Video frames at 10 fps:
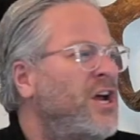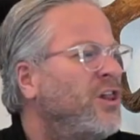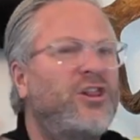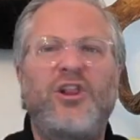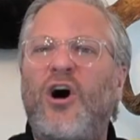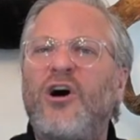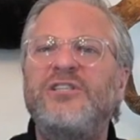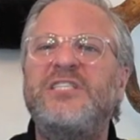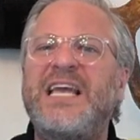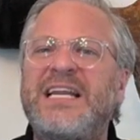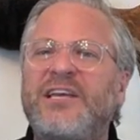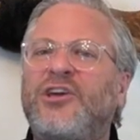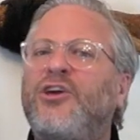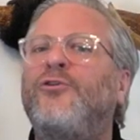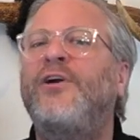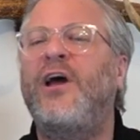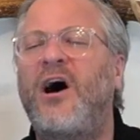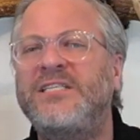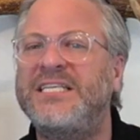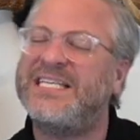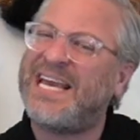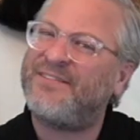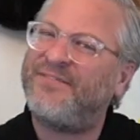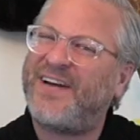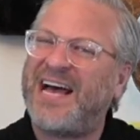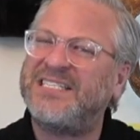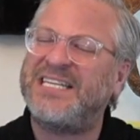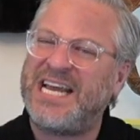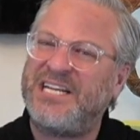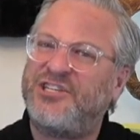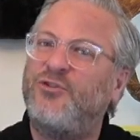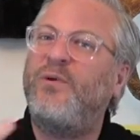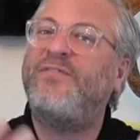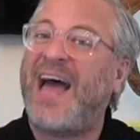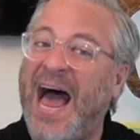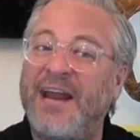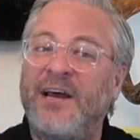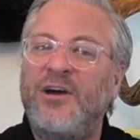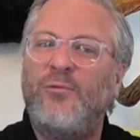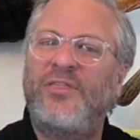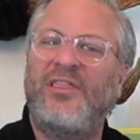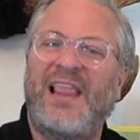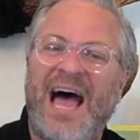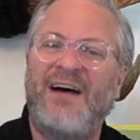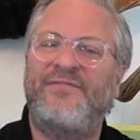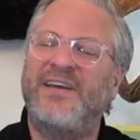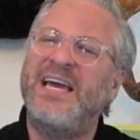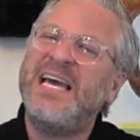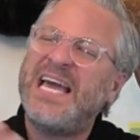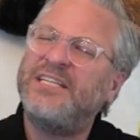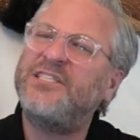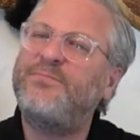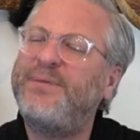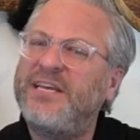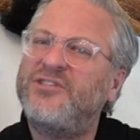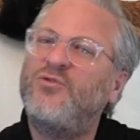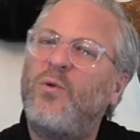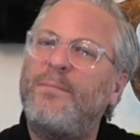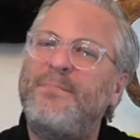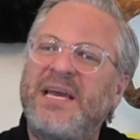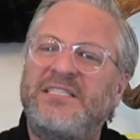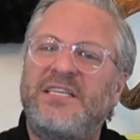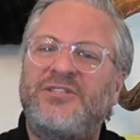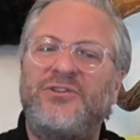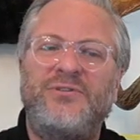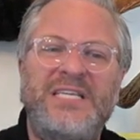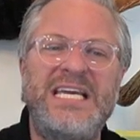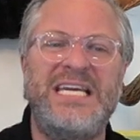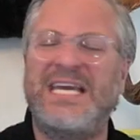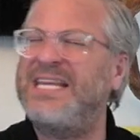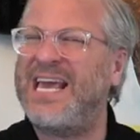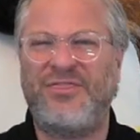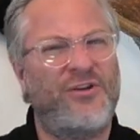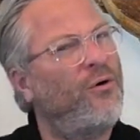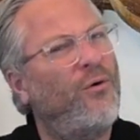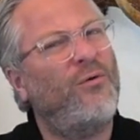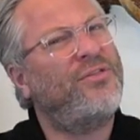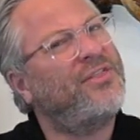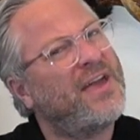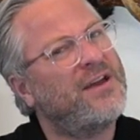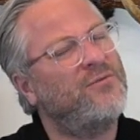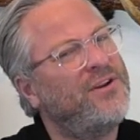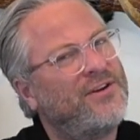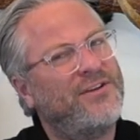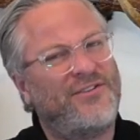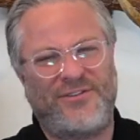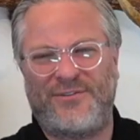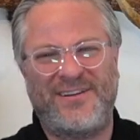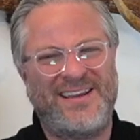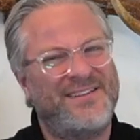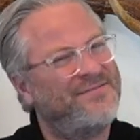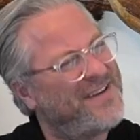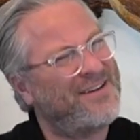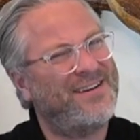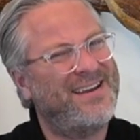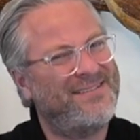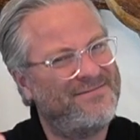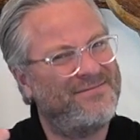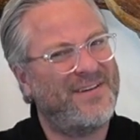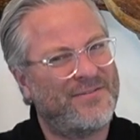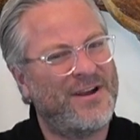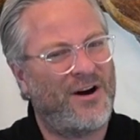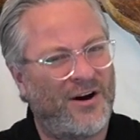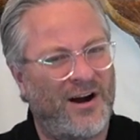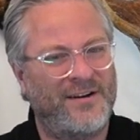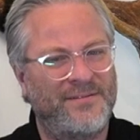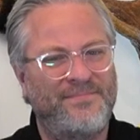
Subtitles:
long-standing curiosity and fascination we've had with laughing. It speaks to what makes us unique, and yet the whole thing, when you consider it, is very, very odd.